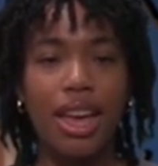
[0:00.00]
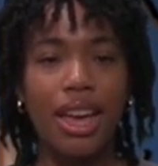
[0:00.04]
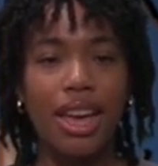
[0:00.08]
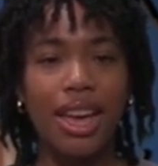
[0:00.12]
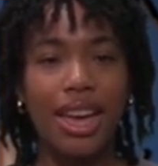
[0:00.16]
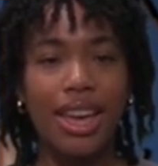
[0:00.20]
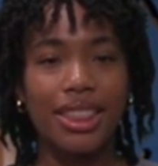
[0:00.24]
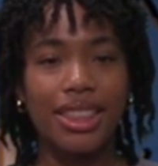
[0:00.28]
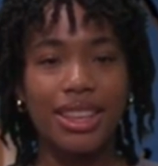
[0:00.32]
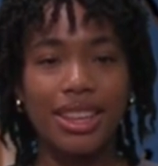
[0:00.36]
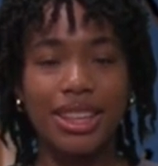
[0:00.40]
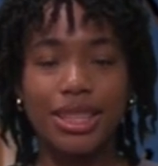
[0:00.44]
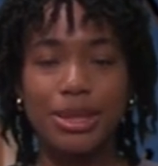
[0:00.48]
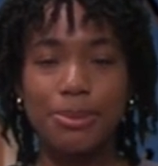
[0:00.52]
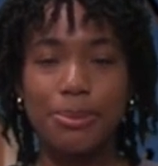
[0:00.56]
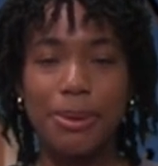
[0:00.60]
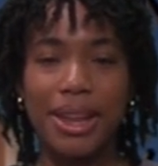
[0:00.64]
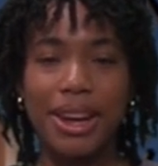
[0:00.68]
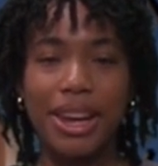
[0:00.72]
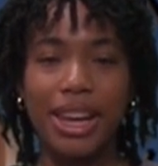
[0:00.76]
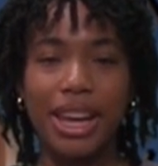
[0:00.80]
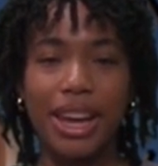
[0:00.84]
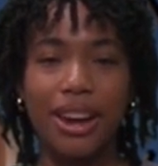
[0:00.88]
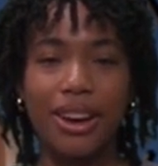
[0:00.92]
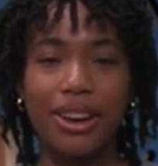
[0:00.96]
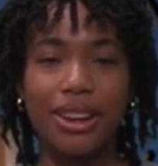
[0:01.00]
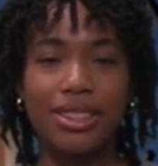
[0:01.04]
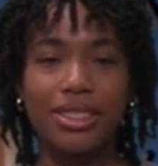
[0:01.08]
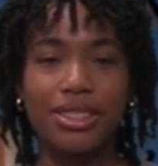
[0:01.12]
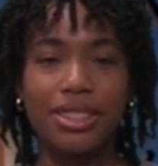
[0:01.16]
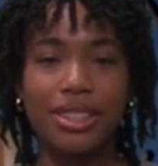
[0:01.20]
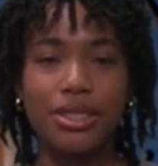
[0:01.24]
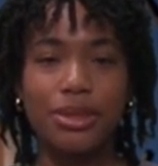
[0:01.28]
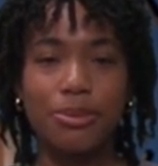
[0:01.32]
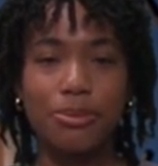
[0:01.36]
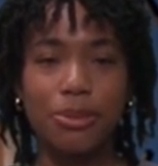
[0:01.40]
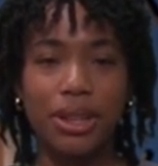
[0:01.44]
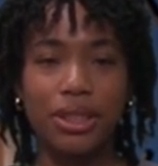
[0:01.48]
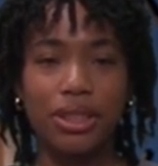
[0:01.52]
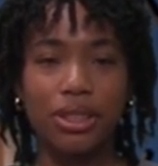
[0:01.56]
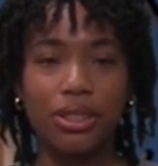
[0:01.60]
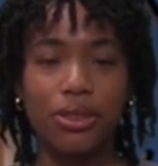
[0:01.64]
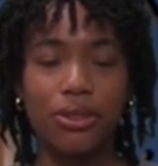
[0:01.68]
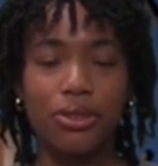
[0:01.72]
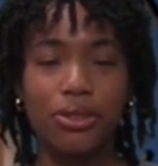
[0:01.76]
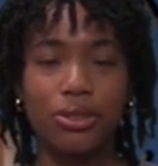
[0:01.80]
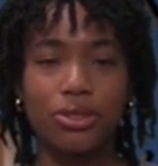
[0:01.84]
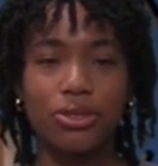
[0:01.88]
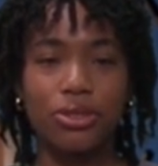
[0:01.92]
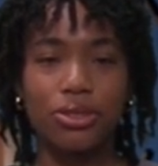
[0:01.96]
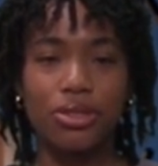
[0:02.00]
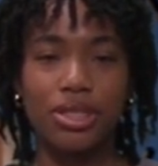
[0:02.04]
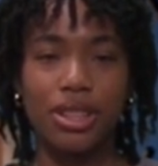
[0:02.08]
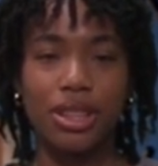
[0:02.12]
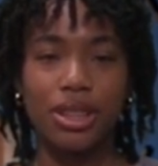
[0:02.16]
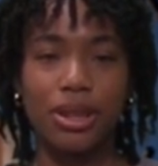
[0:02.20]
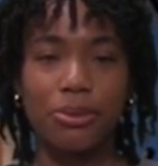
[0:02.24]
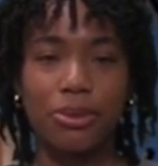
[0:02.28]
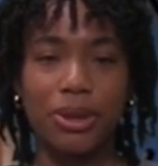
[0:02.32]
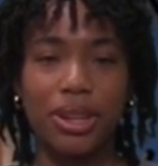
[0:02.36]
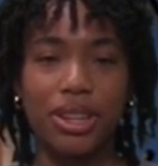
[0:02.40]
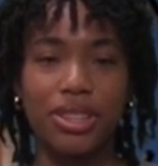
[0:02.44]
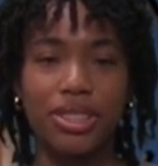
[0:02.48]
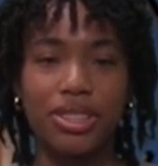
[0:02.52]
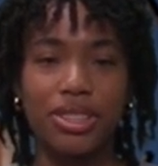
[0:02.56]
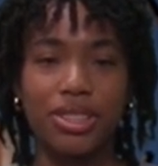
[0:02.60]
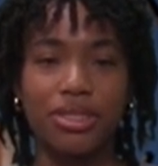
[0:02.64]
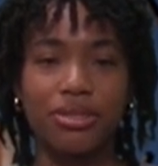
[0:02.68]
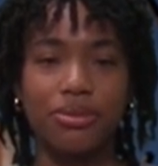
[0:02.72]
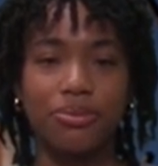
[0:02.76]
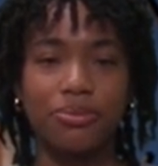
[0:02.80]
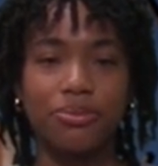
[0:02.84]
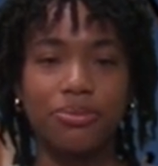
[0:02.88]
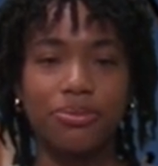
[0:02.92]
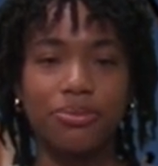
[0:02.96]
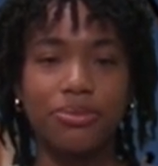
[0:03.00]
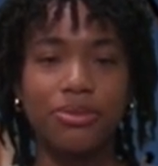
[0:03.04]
and the Hispanic Heritage Month cultural celebration.